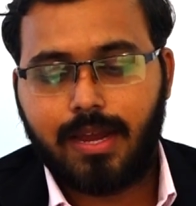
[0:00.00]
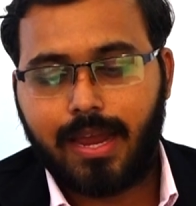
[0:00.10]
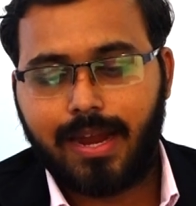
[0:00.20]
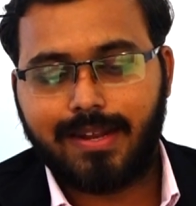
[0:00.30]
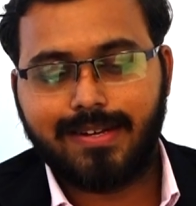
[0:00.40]

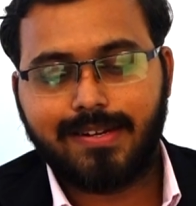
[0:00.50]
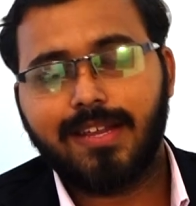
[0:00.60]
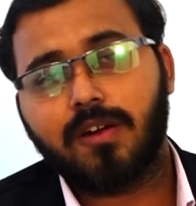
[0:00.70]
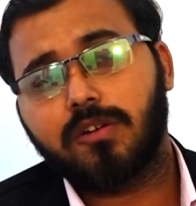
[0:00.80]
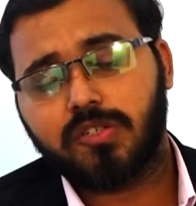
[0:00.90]
and it
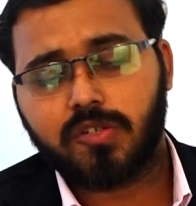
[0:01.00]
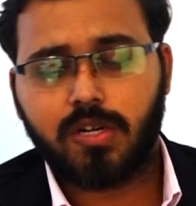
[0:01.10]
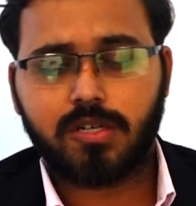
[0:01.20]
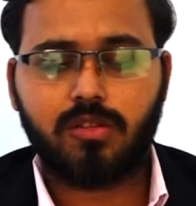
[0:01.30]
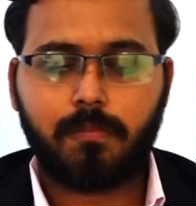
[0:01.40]

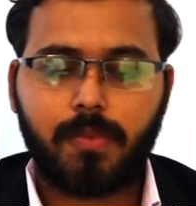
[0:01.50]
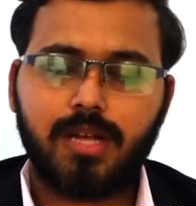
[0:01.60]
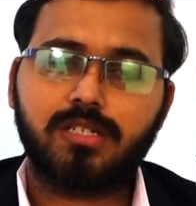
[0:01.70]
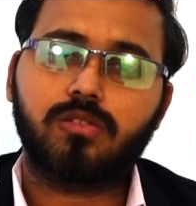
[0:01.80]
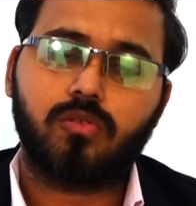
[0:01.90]
reconstructs the past